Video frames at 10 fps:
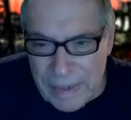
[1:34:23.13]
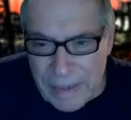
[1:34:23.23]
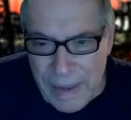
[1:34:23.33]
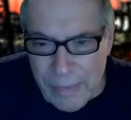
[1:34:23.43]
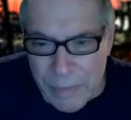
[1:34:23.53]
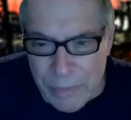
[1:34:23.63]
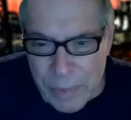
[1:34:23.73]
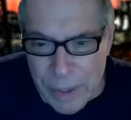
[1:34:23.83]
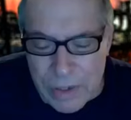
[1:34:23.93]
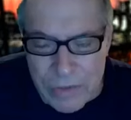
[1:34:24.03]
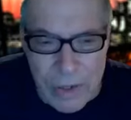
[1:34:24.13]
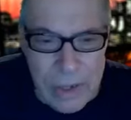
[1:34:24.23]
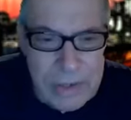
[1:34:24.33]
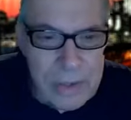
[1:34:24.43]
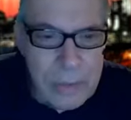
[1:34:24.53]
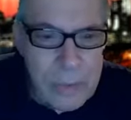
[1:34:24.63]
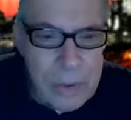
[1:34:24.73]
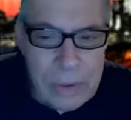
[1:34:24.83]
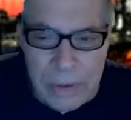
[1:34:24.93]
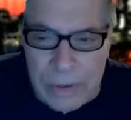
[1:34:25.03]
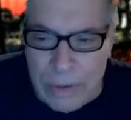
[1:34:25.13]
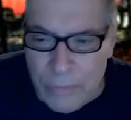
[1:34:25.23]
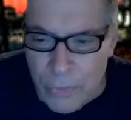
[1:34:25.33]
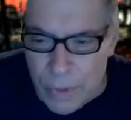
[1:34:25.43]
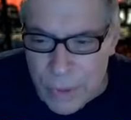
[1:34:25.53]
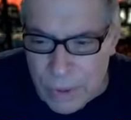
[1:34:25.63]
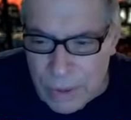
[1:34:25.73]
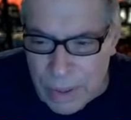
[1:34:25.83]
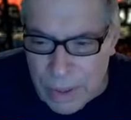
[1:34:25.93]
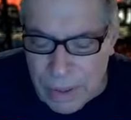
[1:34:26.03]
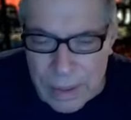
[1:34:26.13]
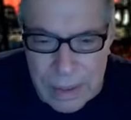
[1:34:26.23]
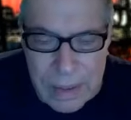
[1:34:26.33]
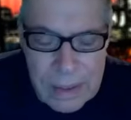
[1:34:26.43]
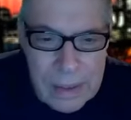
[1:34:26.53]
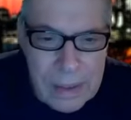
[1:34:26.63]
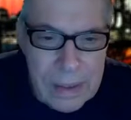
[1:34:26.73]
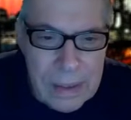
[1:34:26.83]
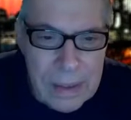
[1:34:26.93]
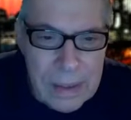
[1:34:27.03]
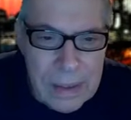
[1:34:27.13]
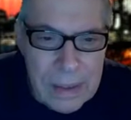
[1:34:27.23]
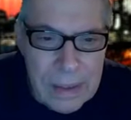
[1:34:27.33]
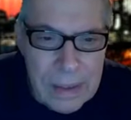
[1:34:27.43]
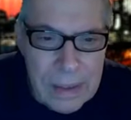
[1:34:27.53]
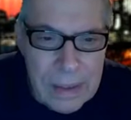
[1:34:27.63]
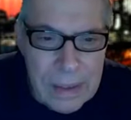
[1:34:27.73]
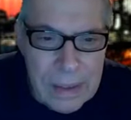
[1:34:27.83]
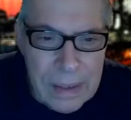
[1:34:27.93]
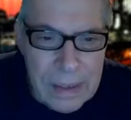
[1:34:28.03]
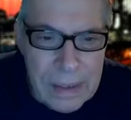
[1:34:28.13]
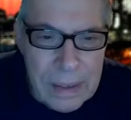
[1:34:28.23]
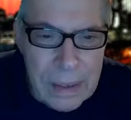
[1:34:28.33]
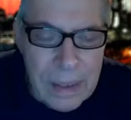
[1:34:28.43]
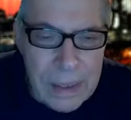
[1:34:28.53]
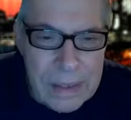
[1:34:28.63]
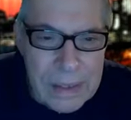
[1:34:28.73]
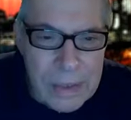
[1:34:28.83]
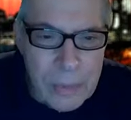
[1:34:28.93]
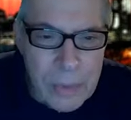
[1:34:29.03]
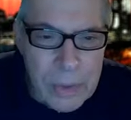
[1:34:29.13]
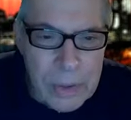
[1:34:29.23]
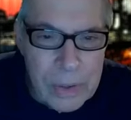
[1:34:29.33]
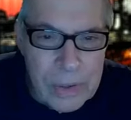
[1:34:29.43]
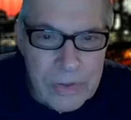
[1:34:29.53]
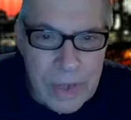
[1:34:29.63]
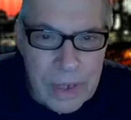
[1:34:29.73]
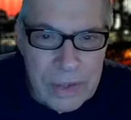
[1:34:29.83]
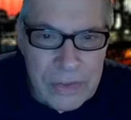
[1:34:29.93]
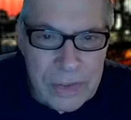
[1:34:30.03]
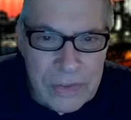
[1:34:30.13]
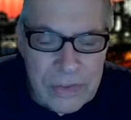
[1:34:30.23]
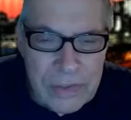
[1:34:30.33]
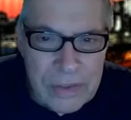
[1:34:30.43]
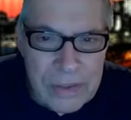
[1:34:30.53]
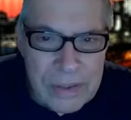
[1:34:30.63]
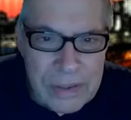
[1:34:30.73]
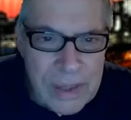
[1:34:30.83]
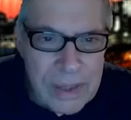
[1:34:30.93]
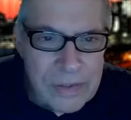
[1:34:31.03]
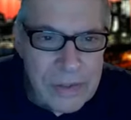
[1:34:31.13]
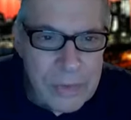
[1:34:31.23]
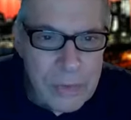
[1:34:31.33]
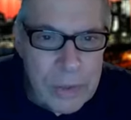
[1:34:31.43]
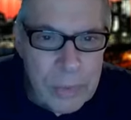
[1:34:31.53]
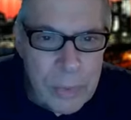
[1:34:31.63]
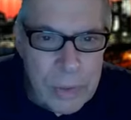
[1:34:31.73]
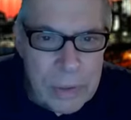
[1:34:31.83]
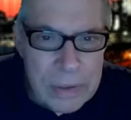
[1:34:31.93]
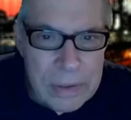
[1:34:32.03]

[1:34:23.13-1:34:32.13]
That would have been his ideal world. Unfortunately, the ideal world does not exist. That's his dream world.